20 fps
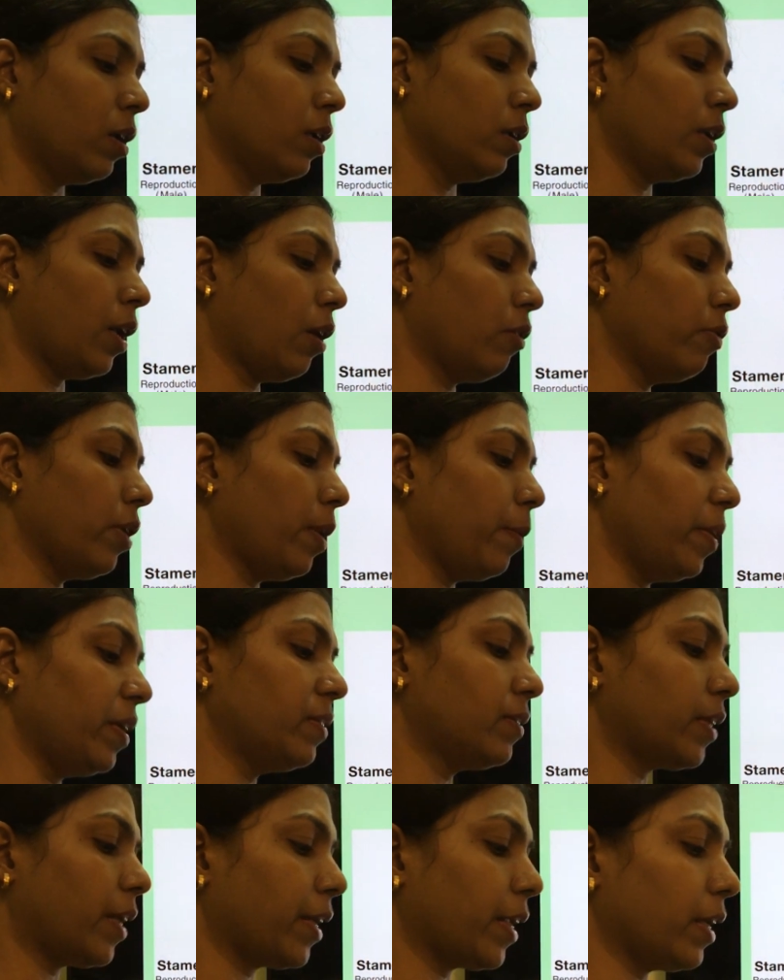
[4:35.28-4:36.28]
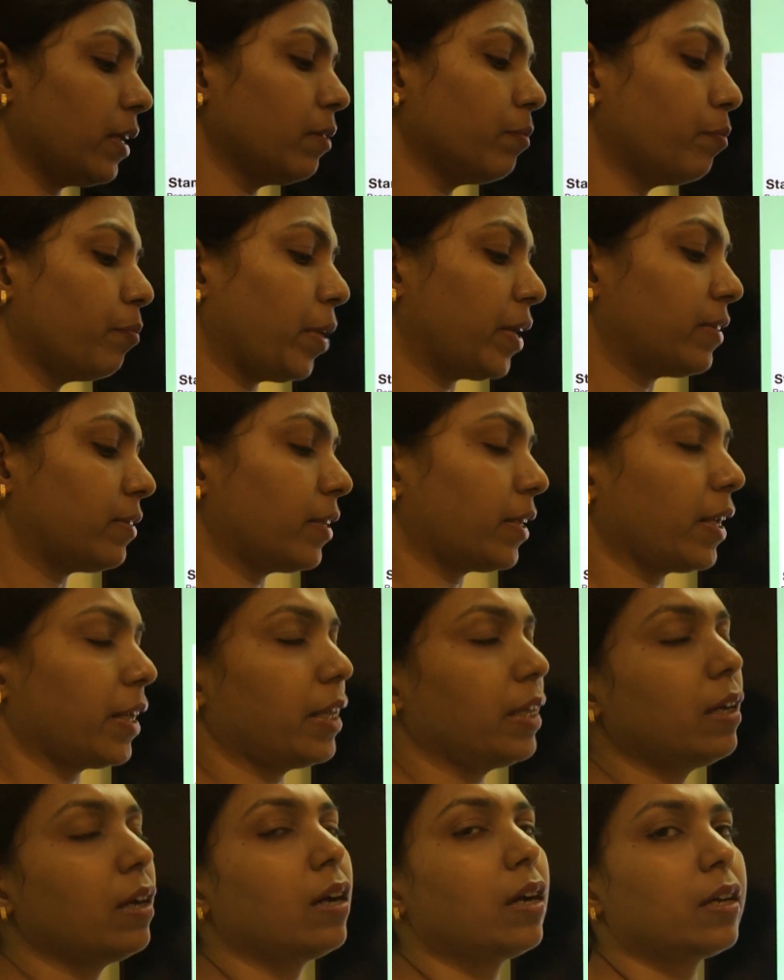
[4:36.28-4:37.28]
Now we will be studying
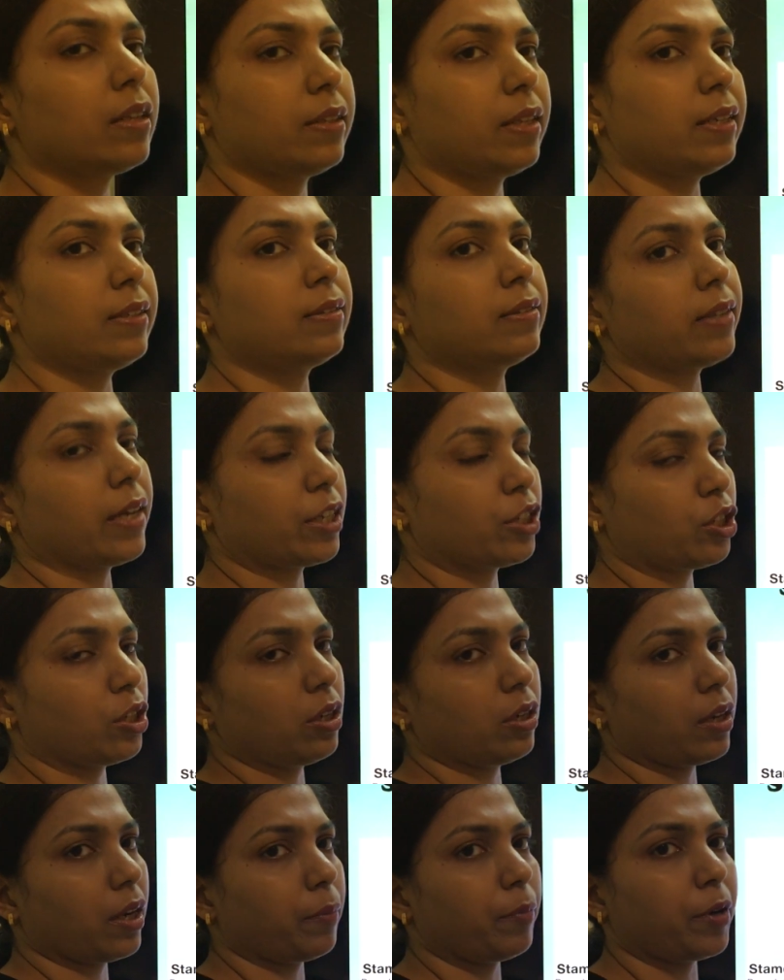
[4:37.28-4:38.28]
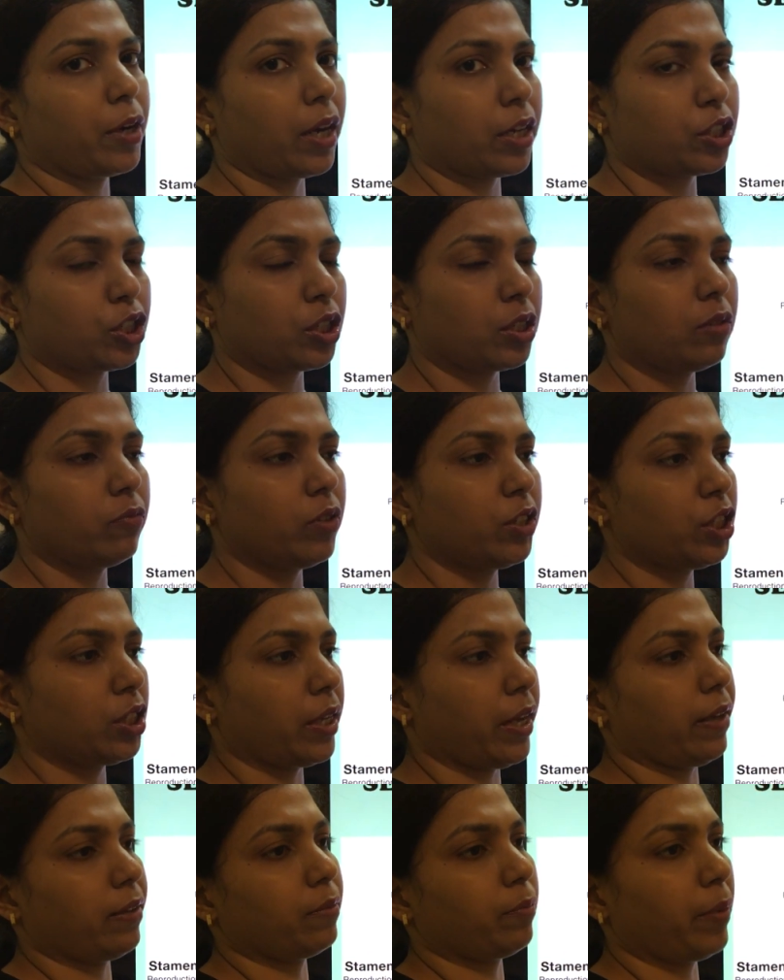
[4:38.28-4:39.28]
basically the sexual reproduction which
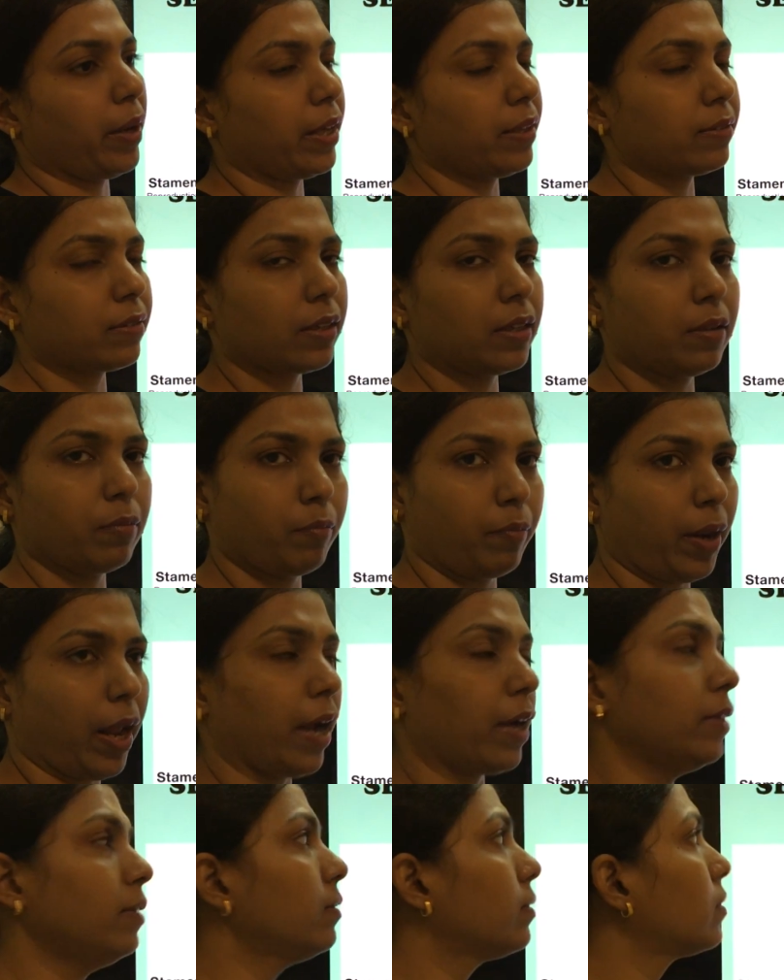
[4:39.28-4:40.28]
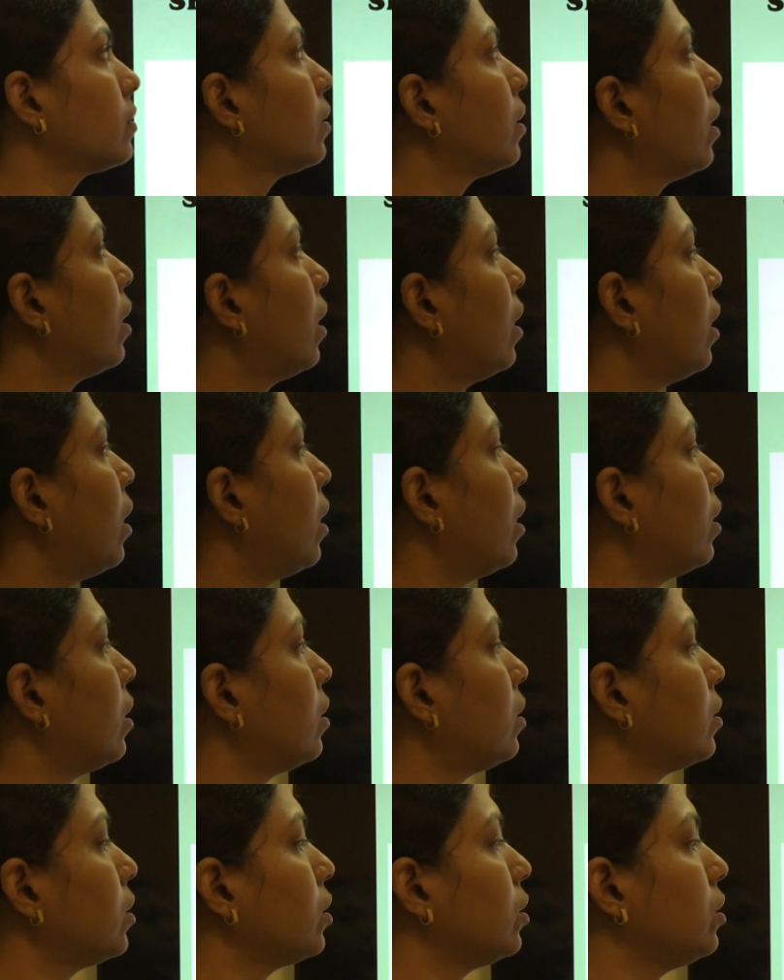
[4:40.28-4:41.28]
takes place in plants.
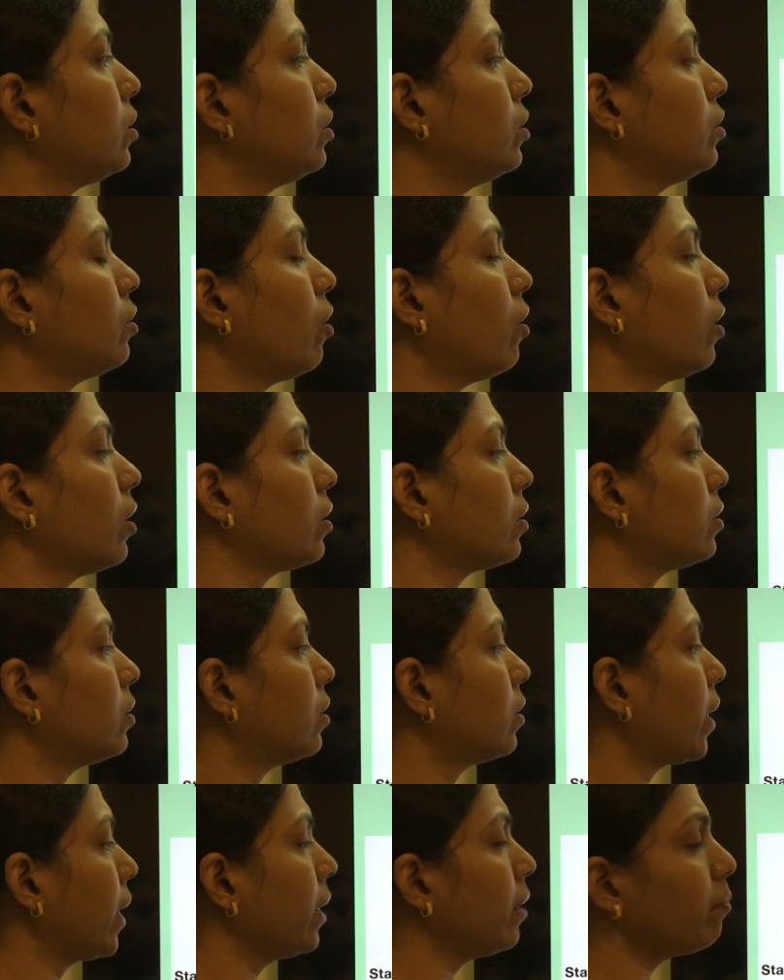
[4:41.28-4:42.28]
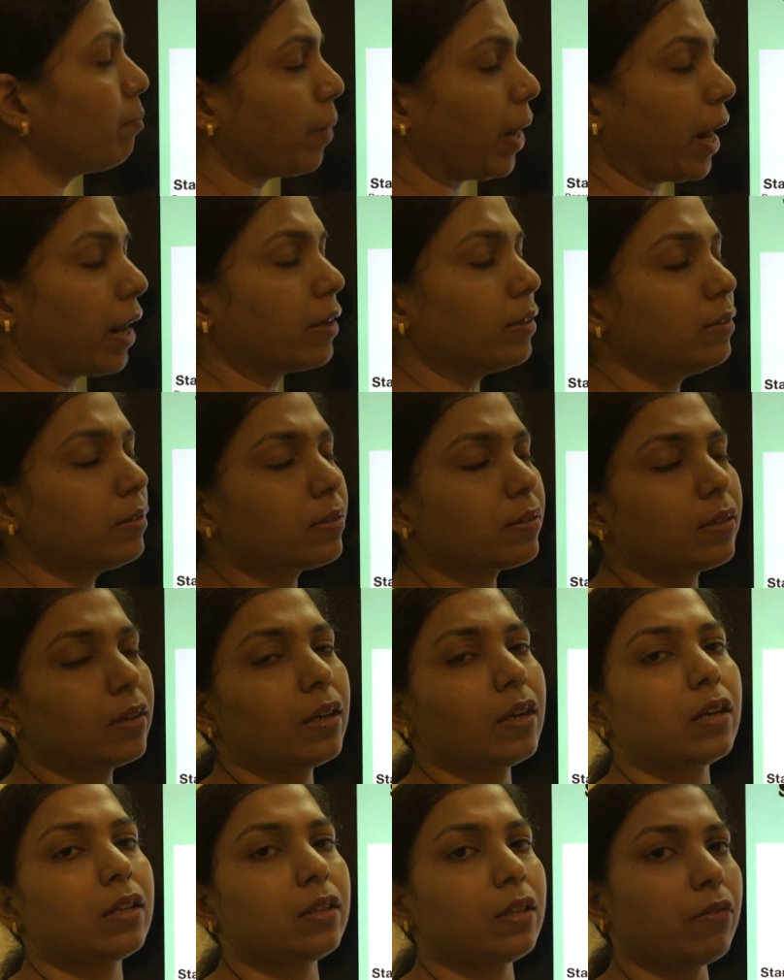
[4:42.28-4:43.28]
In plants,
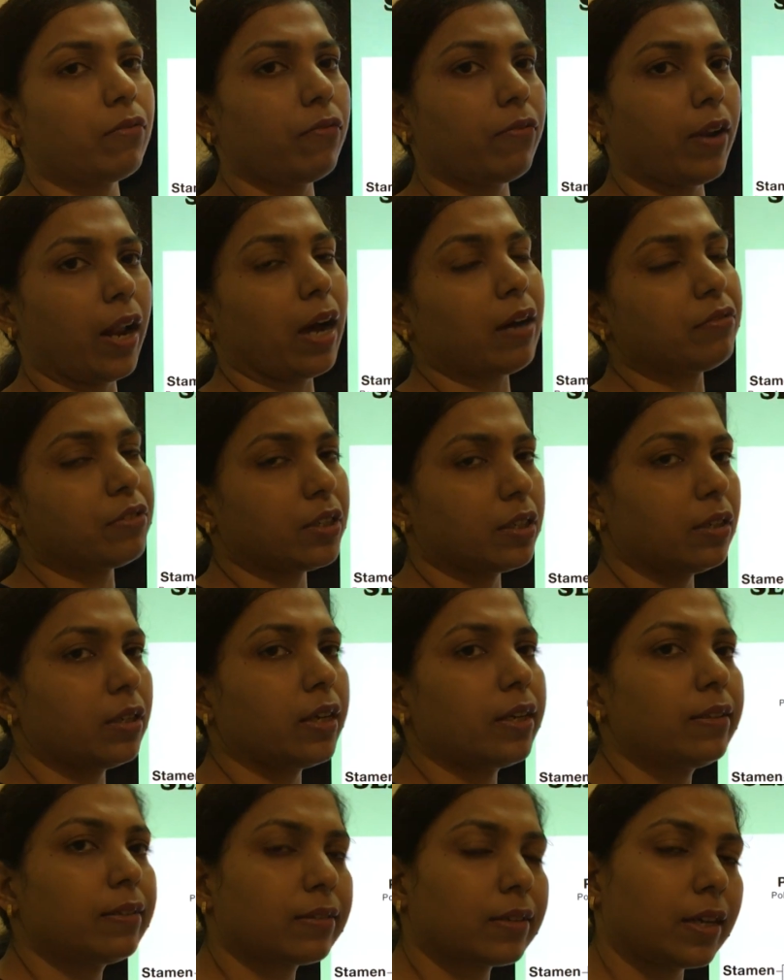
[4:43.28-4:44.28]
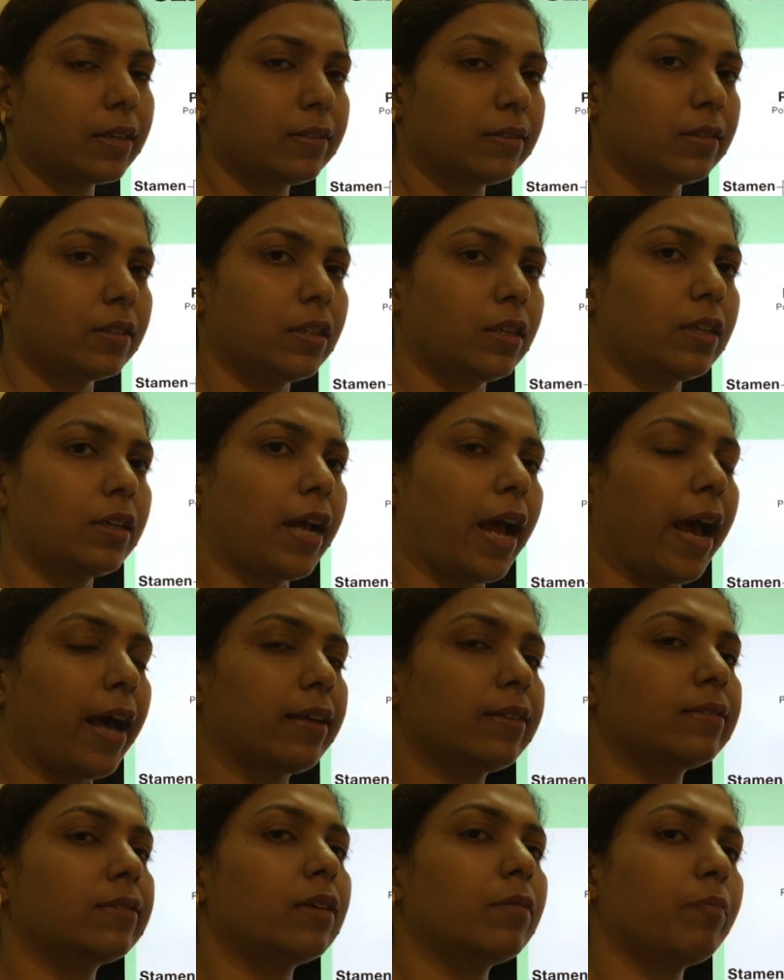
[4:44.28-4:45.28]
the flower is considered
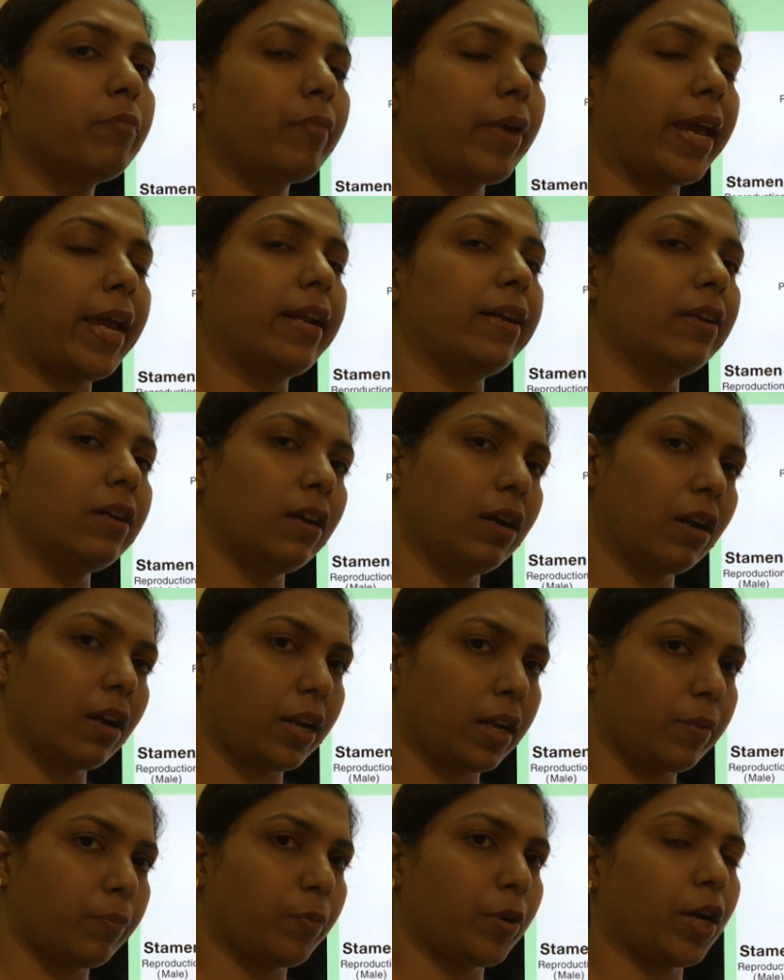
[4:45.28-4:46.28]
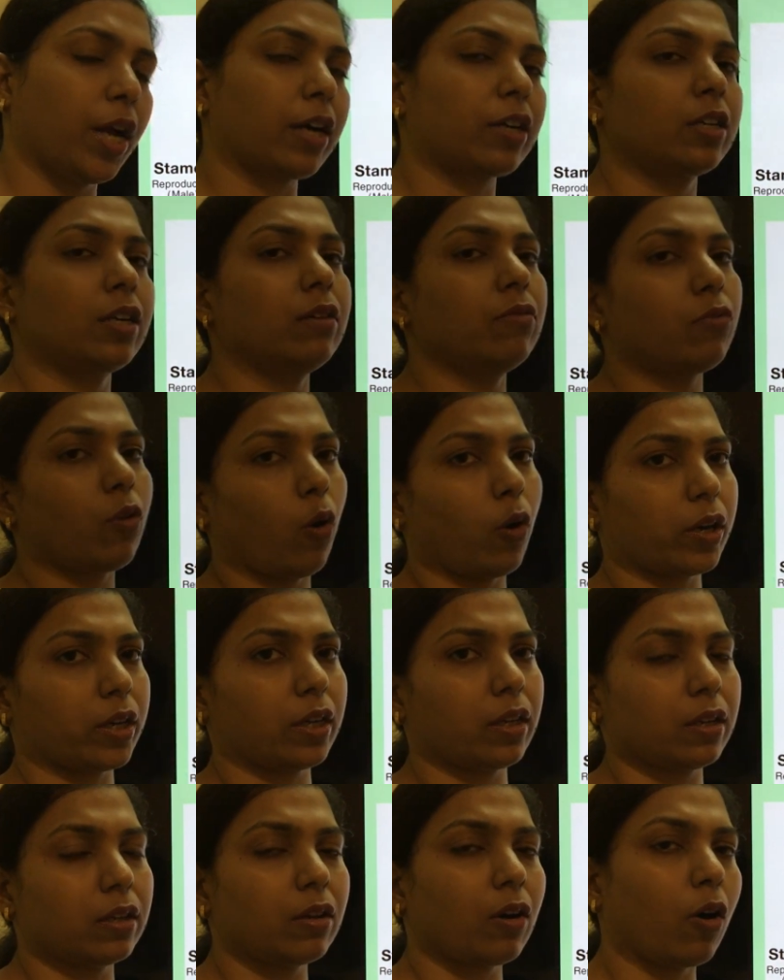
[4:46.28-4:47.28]
as the main reproductive
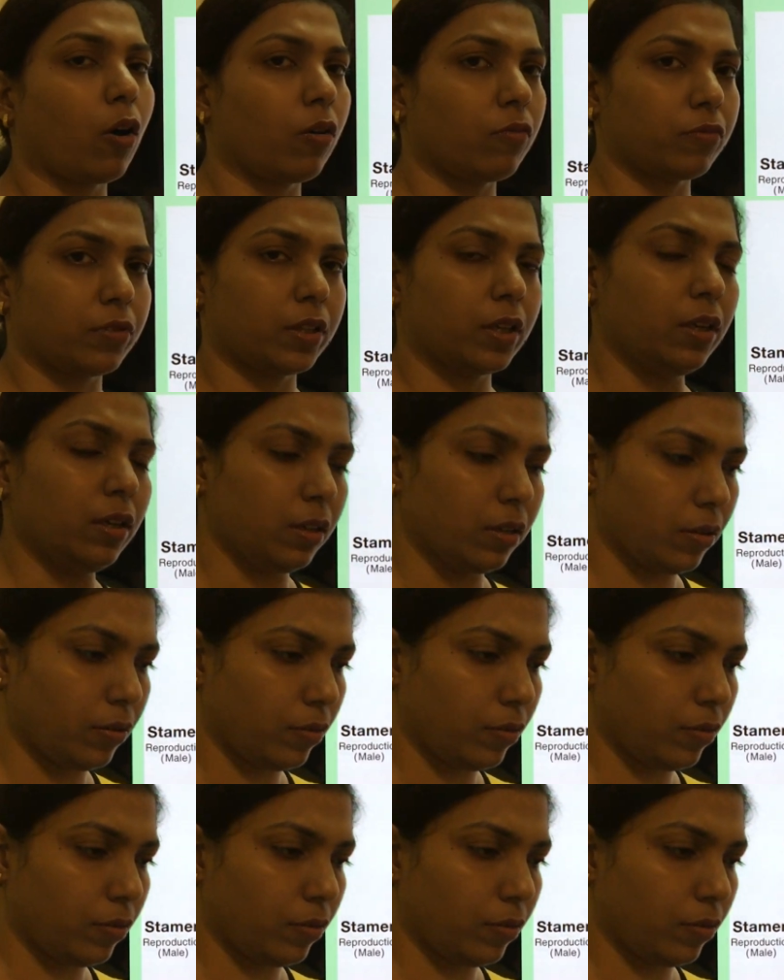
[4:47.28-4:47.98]
organ of the